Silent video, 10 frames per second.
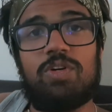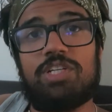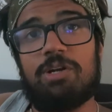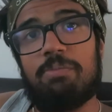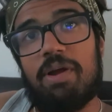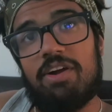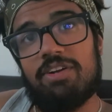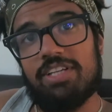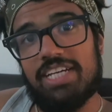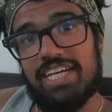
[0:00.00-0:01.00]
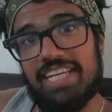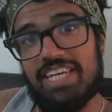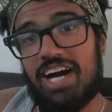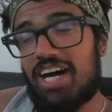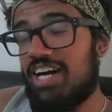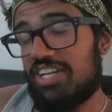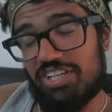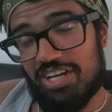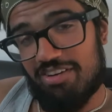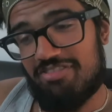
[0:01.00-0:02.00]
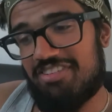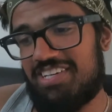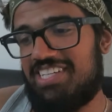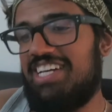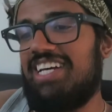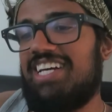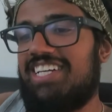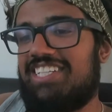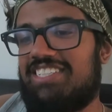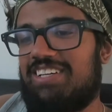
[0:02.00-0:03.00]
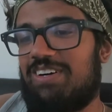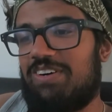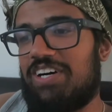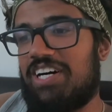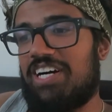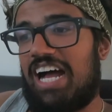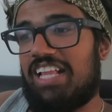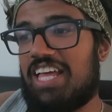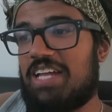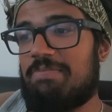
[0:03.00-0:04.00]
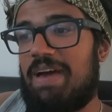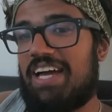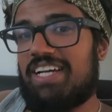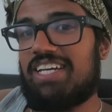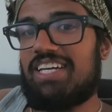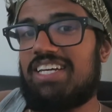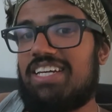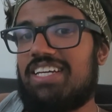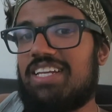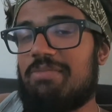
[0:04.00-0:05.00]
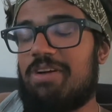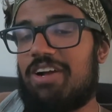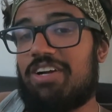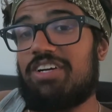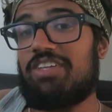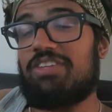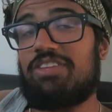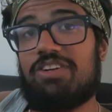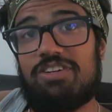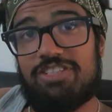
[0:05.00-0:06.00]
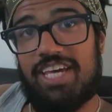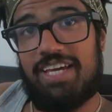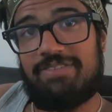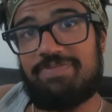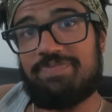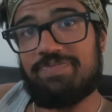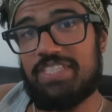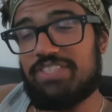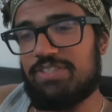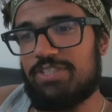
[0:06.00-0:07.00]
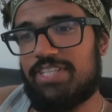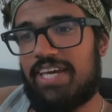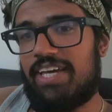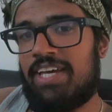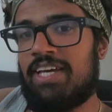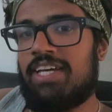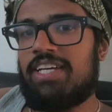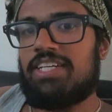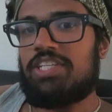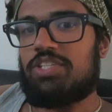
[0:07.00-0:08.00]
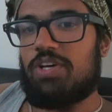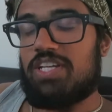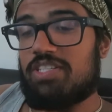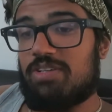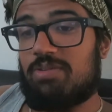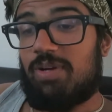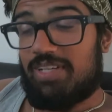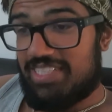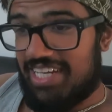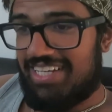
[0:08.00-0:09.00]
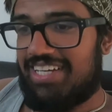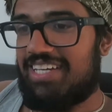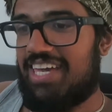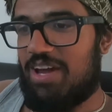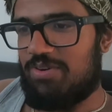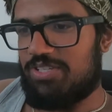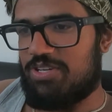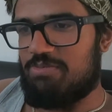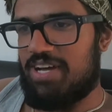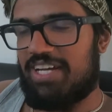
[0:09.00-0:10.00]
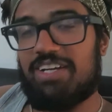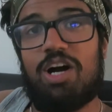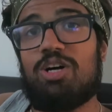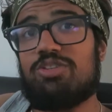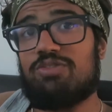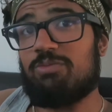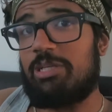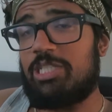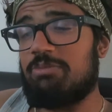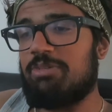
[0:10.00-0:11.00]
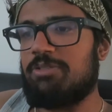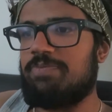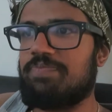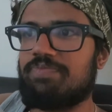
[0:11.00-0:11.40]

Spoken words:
which are apparently not enough. So I land back in America this Thursday. So that's exciting. Can't wait to go back. Also, for my cheat meal,